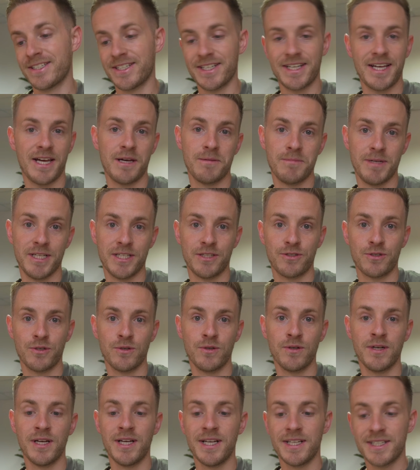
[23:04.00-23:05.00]
to get a
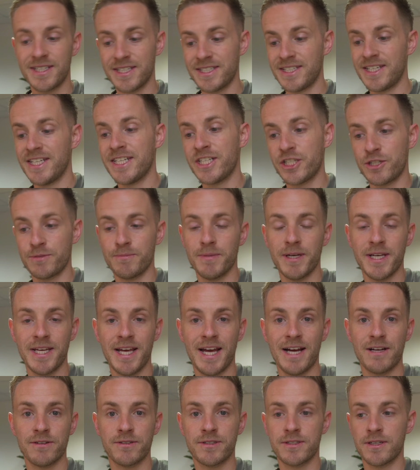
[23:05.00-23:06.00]
mentor to teach me
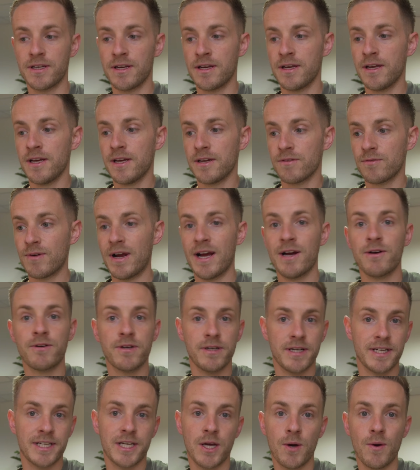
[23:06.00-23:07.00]
how
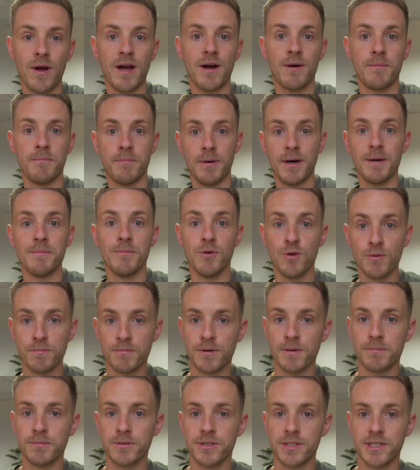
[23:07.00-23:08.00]
can I go out and buy more
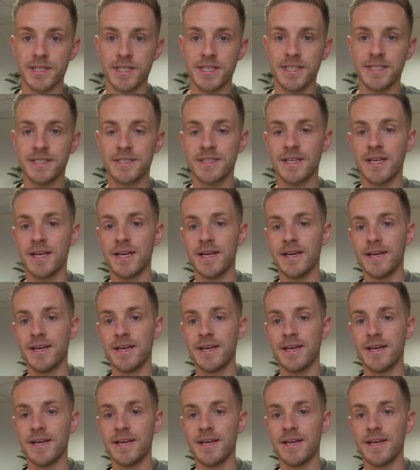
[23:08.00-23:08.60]
properties